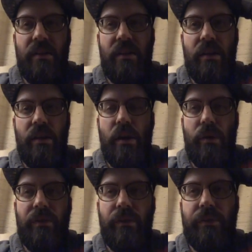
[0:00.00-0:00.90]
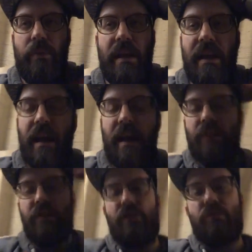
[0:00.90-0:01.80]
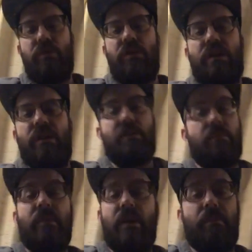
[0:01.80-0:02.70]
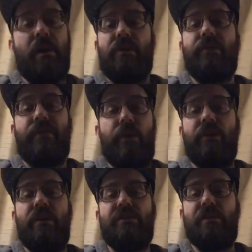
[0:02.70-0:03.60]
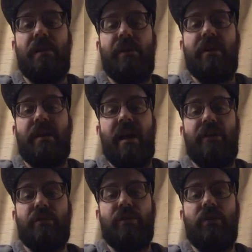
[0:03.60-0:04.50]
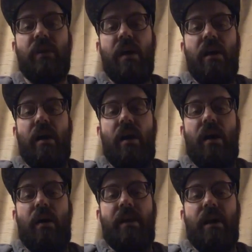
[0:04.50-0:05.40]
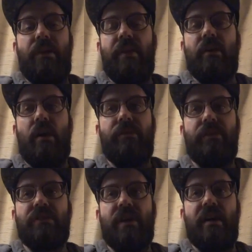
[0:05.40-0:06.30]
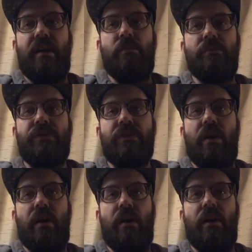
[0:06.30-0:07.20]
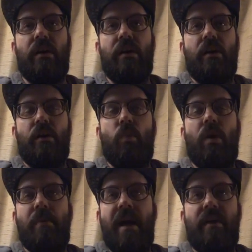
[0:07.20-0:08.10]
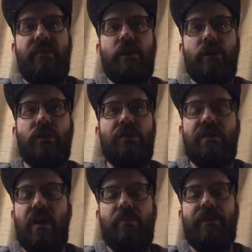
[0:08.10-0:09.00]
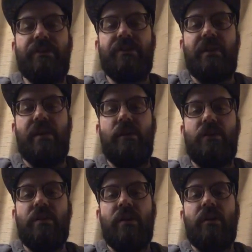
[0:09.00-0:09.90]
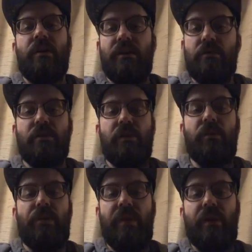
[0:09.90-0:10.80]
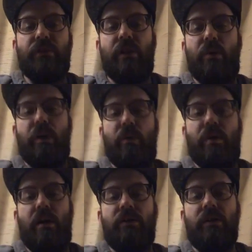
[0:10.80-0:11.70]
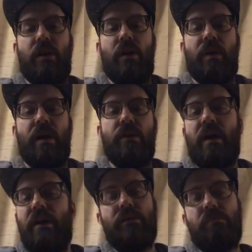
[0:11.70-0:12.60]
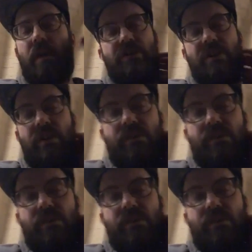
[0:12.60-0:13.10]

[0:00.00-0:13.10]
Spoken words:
You know, for me, again, it's really, about at the very least appearing natural. And I think oftentimes when I'm having a good time on stage, that's really when things are going well. You know, when I bartended